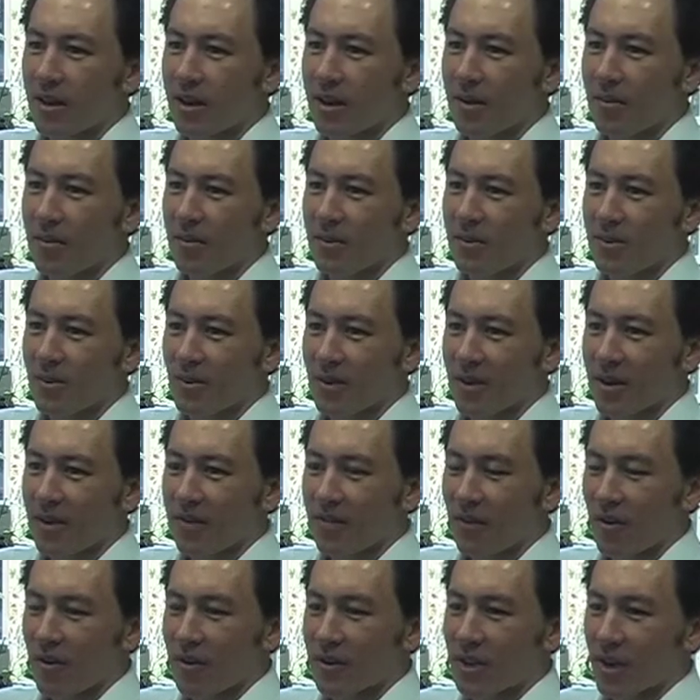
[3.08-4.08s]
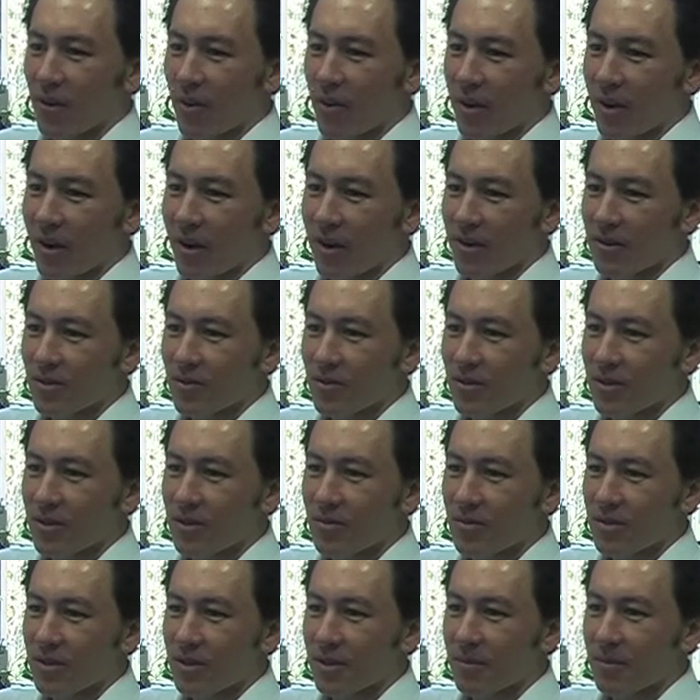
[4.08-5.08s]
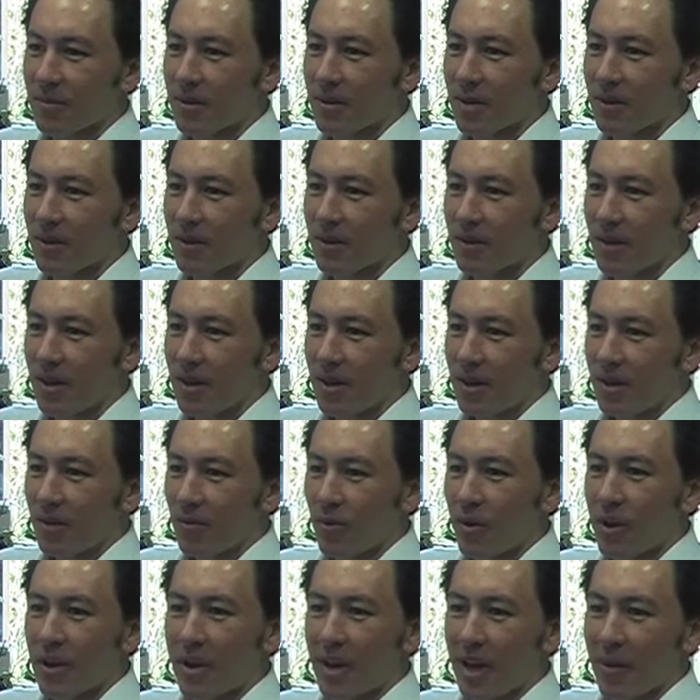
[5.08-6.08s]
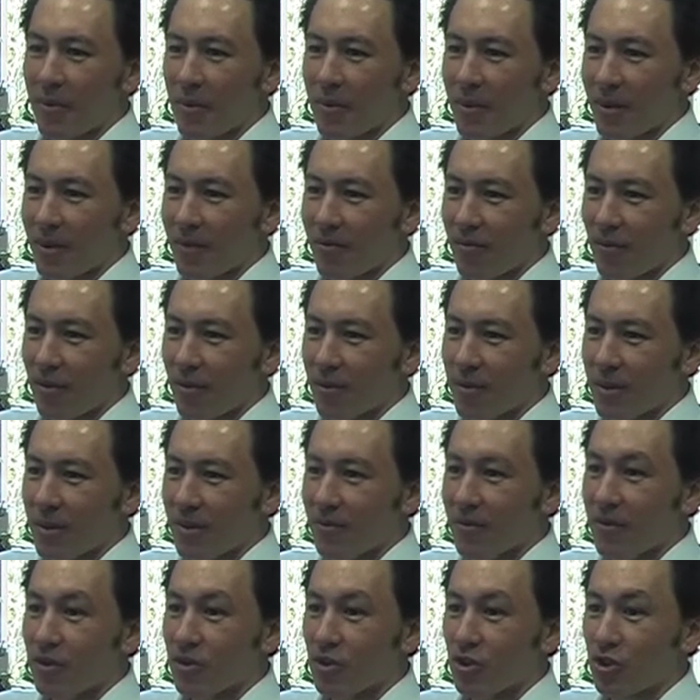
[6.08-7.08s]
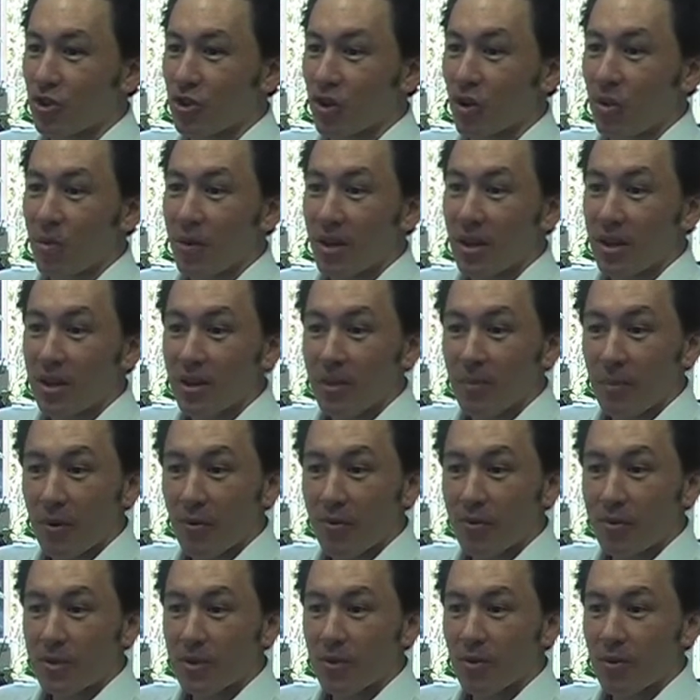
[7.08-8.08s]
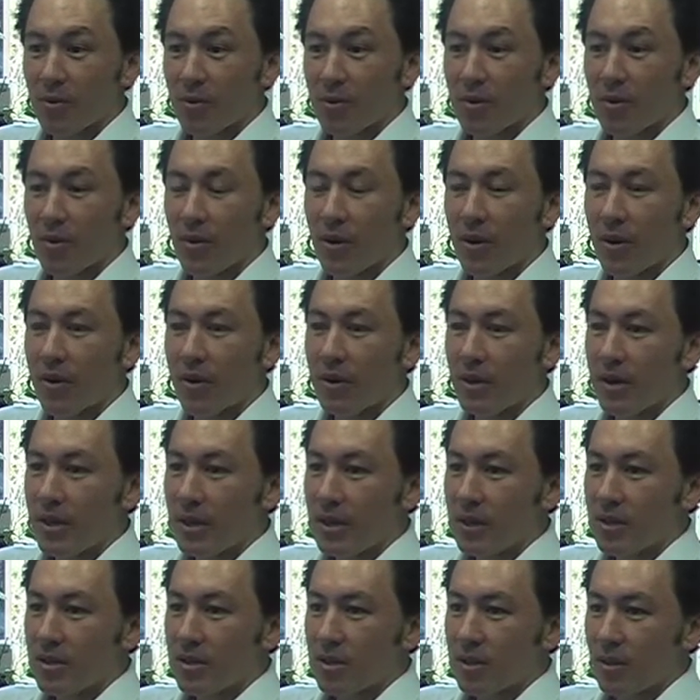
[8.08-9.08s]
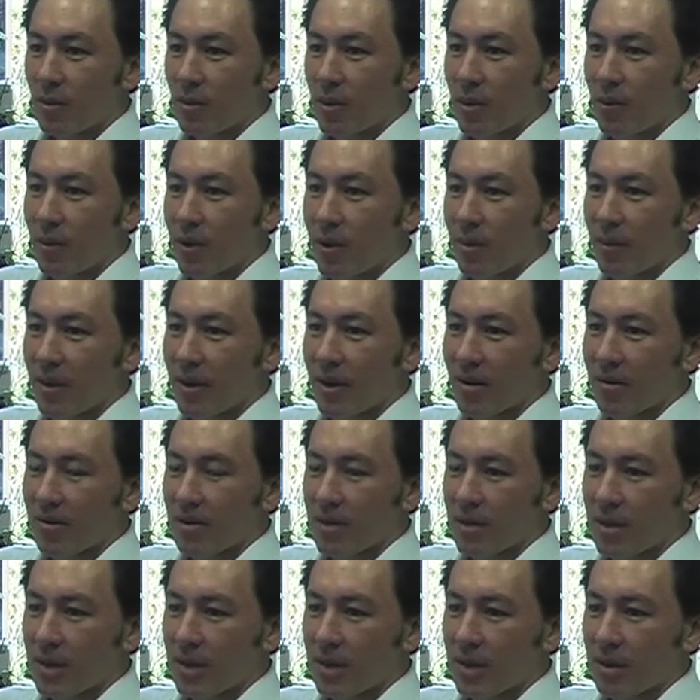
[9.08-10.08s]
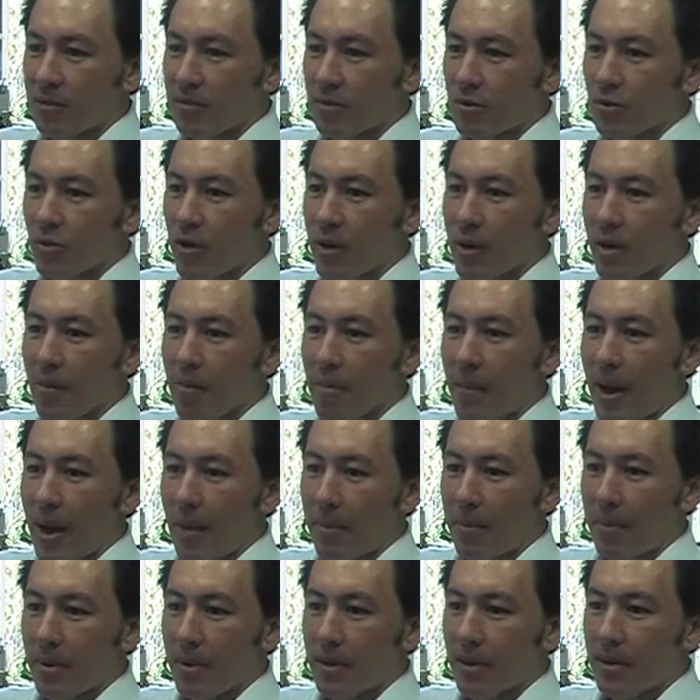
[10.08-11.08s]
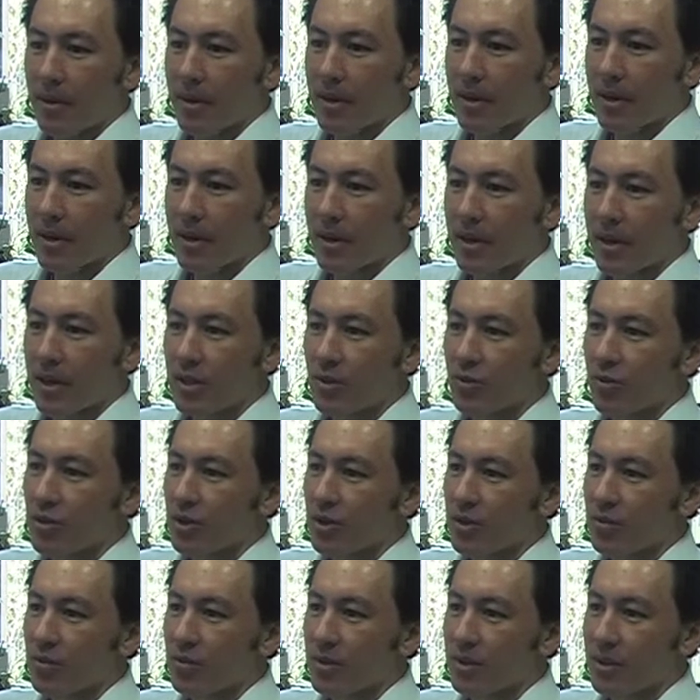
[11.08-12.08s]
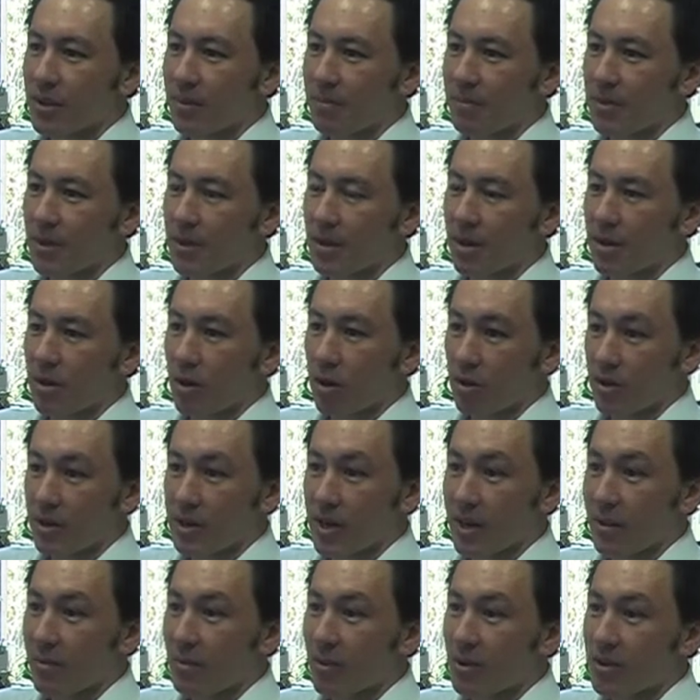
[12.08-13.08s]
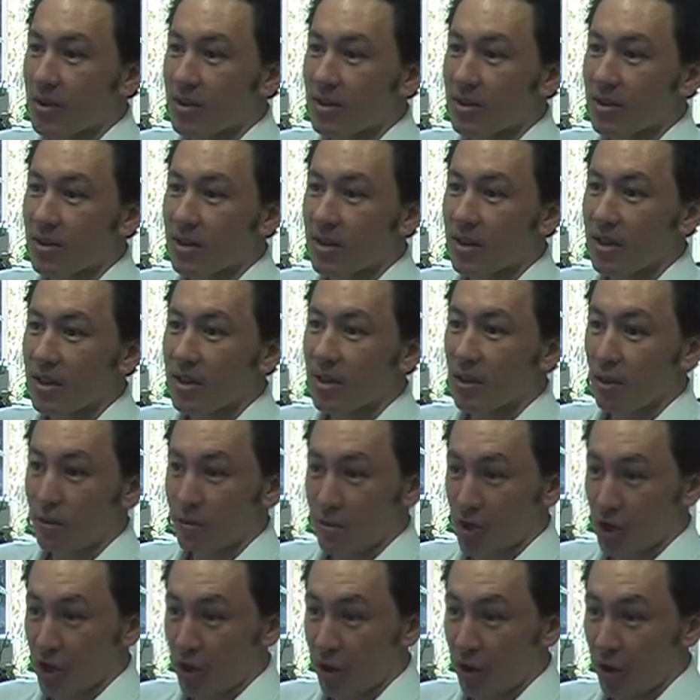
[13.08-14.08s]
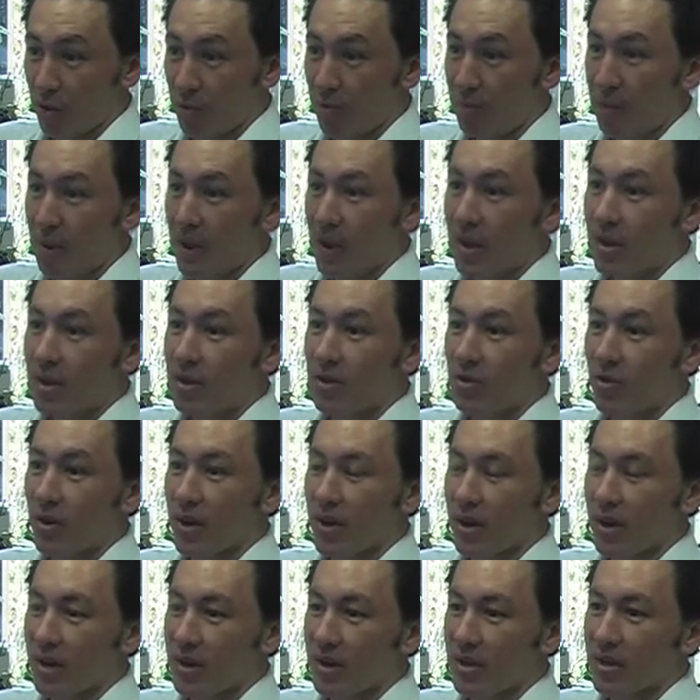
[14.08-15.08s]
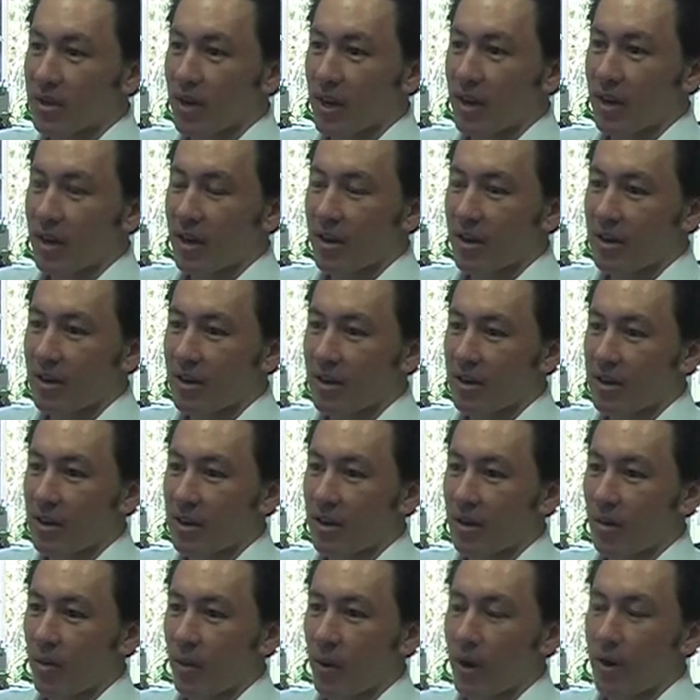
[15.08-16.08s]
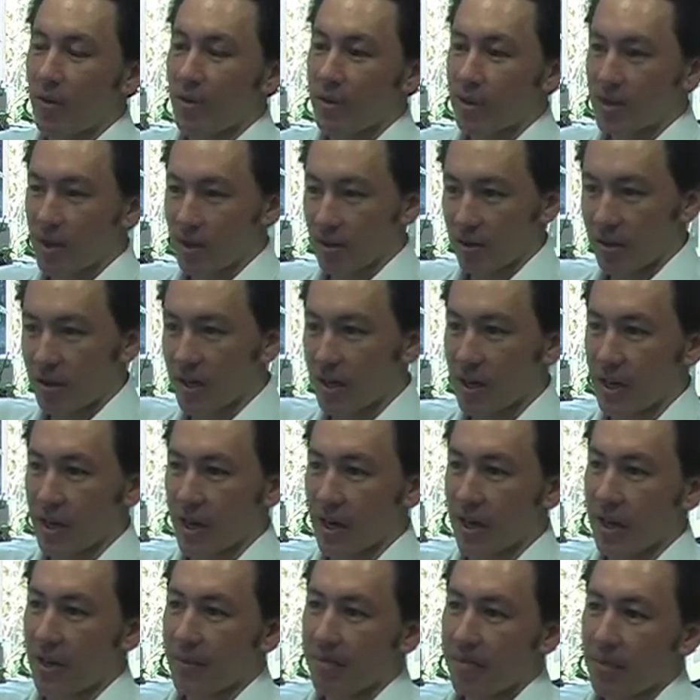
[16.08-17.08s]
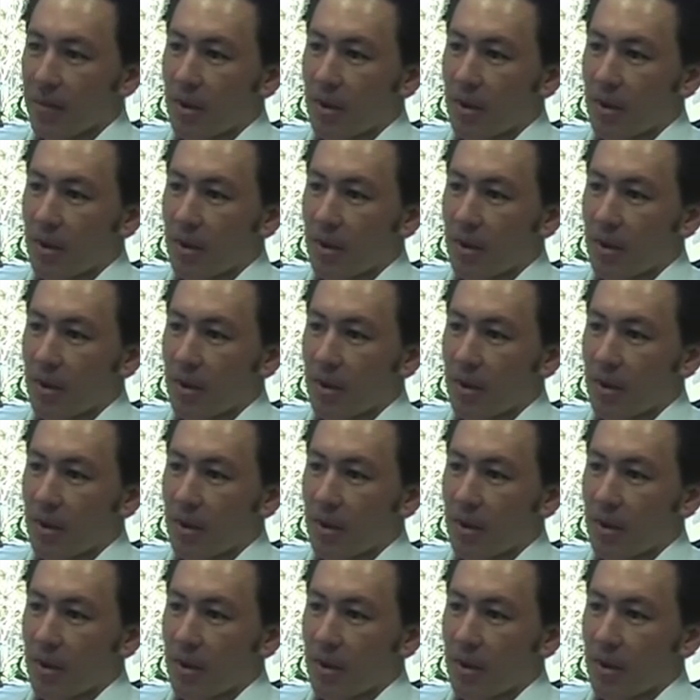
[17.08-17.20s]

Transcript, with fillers: link between FOXA1 and estrogen receptor really came about from the first genomic experiments we were doing. So we went about um, trying to map uh, estrogen receptor contact points in the human genome, try and understand uh, where it sits on the DNA.